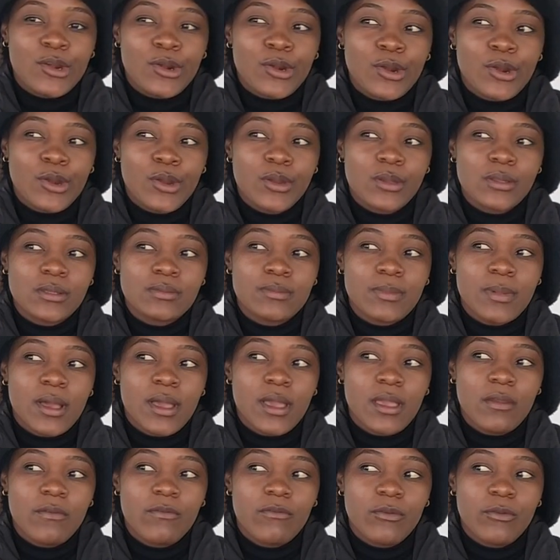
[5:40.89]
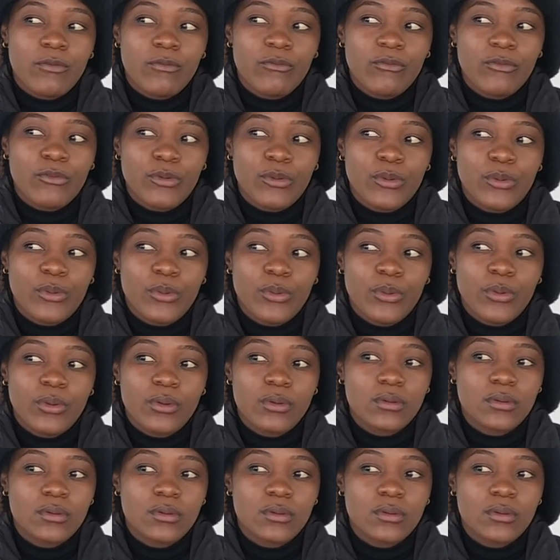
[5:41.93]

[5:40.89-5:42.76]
wrote my form four.